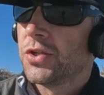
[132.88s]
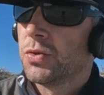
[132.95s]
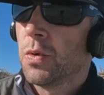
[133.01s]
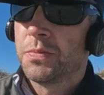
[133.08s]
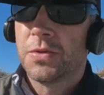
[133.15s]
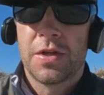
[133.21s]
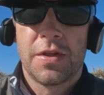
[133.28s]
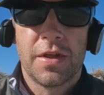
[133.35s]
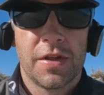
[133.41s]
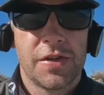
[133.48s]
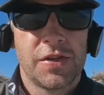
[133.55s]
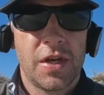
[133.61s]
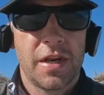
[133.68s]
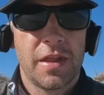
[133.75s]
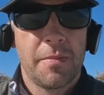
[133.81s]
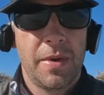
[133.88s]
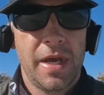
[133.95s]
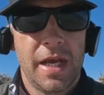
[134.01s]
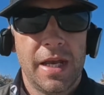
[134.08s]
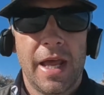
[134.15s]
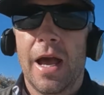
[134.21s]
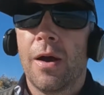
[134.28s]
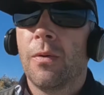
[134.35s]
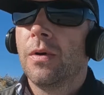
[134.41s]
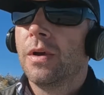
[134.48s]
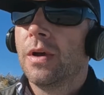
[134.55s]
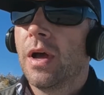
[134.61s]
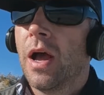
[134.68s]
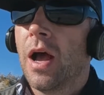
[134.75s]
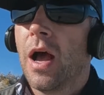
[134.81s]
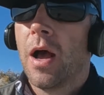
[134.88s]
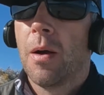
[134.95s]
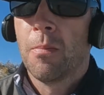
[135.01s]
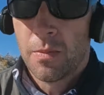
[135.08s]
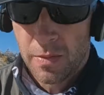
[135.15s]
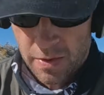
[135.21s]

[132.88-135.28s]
just swapped to the other side of the pier now. I